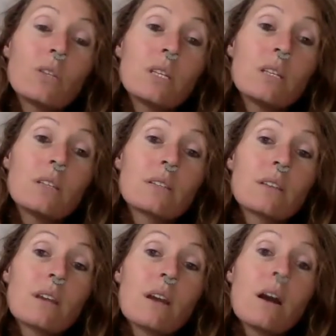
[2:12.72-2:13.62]

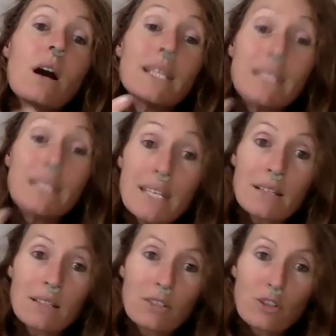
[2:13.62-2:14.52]
these
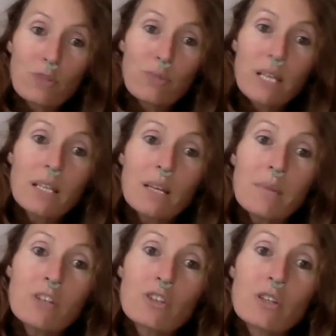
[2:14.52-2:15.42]
ideas, to bring
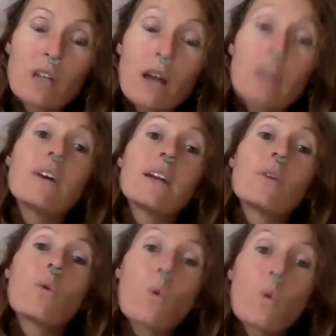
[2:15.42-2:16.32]
them into life,
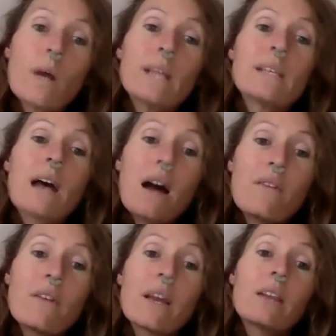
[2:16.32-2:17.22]
and always
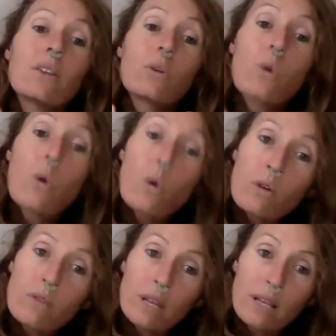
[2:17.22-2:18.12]
having at the
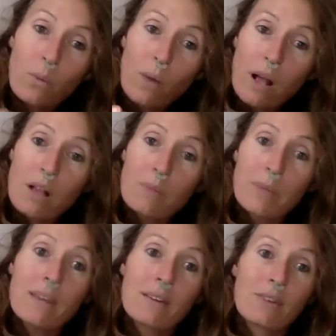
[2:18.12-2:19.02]
core of it the
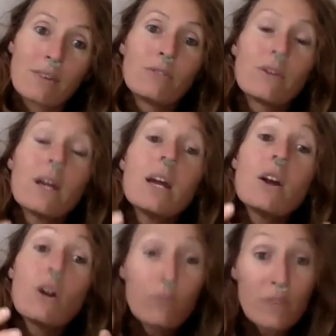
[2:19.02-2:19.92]
well-being of
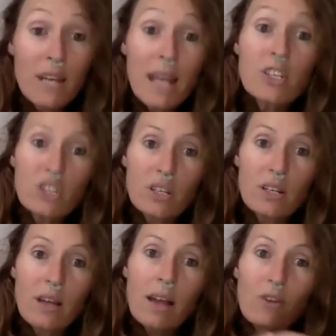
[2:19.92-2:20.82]

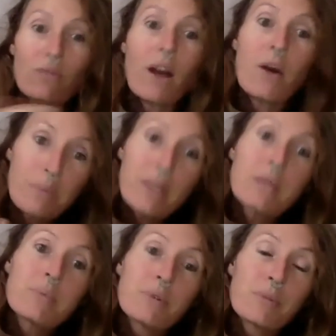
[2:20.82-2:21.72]
nature and of our
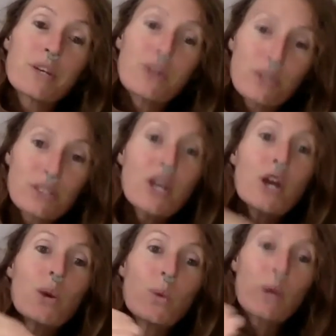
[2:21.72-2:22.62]
people. Because
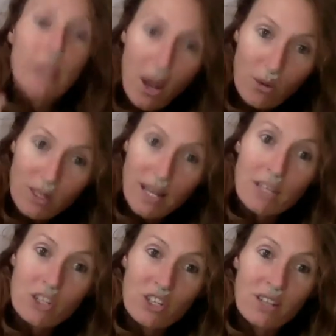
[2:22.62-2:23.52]
without
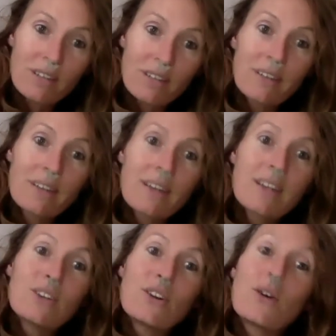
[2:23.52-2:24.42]
nature,
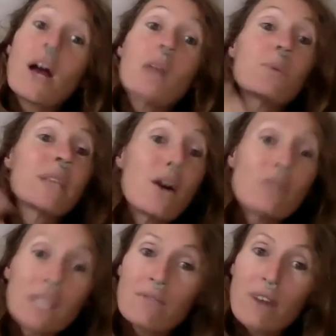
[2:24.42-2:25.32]
and
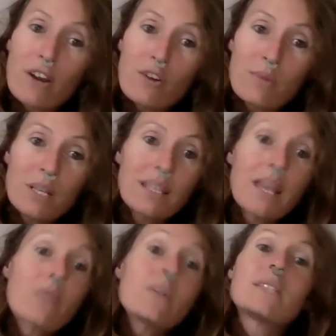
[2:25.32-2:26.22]
without the environment,
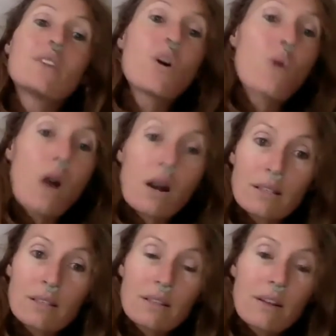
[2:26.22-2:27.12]
there is no
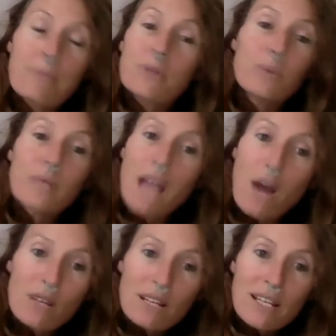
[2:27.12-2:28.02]
us.
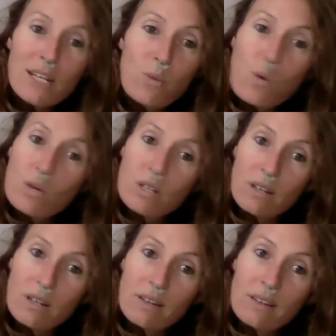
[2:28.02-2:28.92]
Without clean
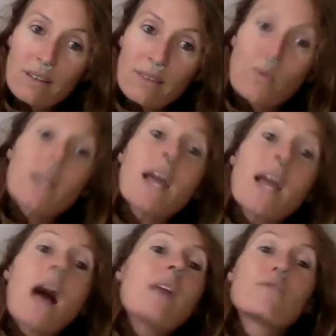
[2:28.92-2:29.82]
water, we
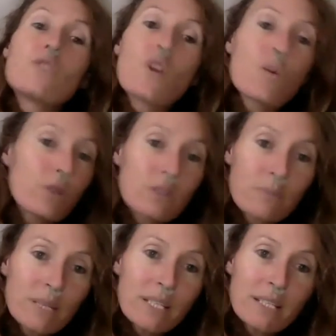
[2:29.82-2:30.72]
have no
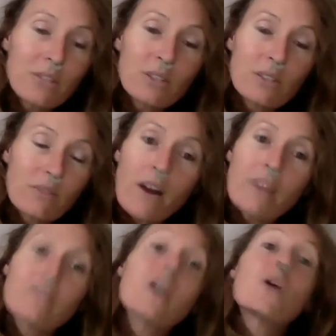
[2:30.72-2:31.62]
possibility to
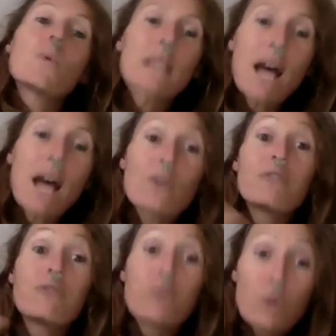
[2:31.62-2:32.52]
survive. Without
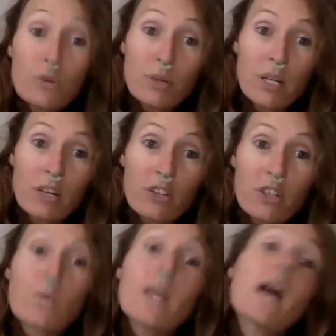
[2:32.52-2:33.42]
food
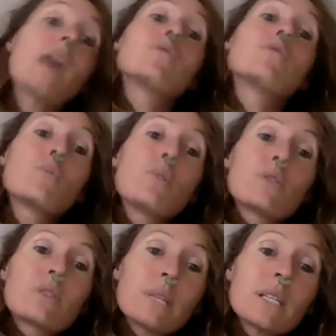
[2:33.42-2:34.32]
production, we have no
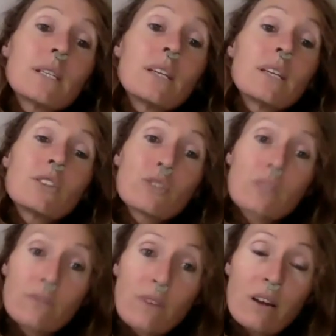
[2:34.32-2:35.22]
possibility to
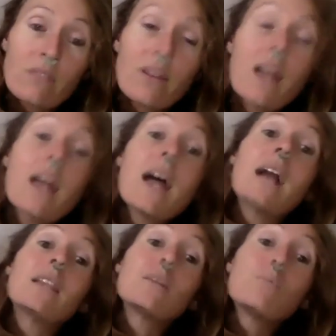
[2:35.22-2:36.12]
survive.
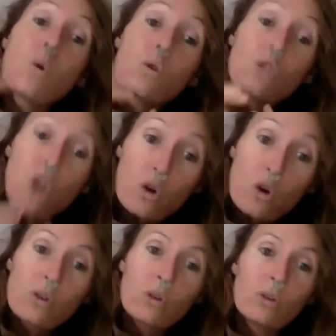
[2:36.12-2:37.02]
And the more
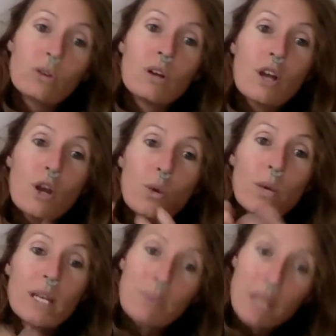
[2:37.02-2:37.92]
local
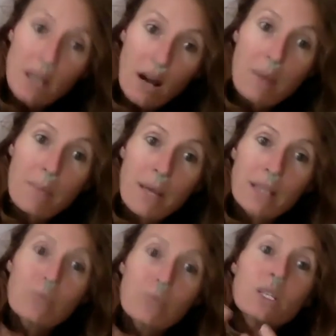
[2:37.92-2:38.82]
we can become,
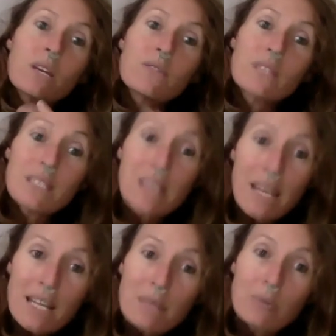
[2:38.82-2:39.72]
and the more
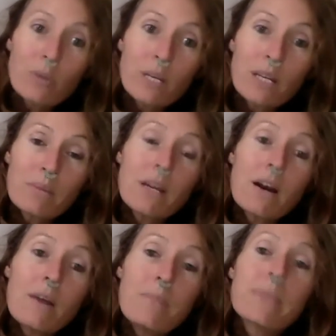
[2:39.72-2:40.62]
self-sustainable we can
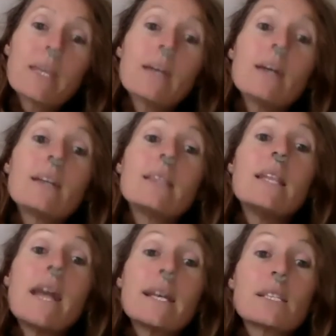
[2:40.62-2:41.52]
become, the
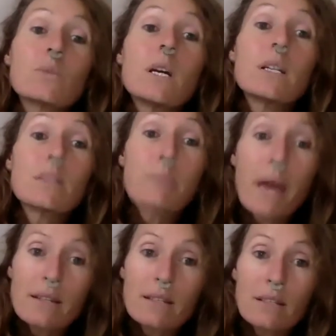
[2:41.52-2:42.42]
less we are
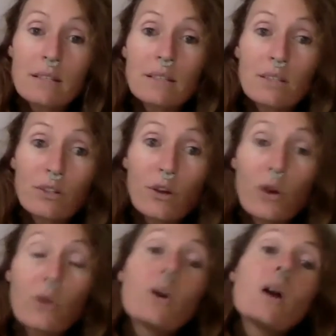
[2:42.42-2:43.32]
dependent,
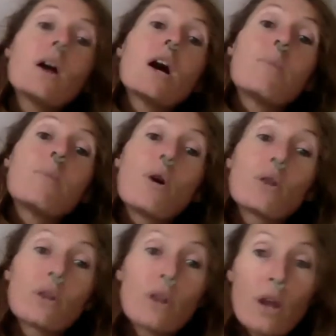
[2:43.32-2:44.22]

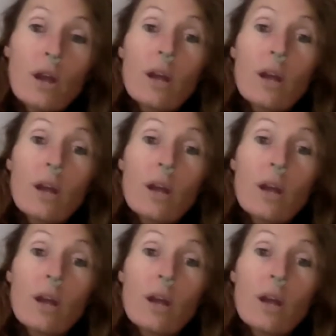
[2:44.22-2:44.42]
upon,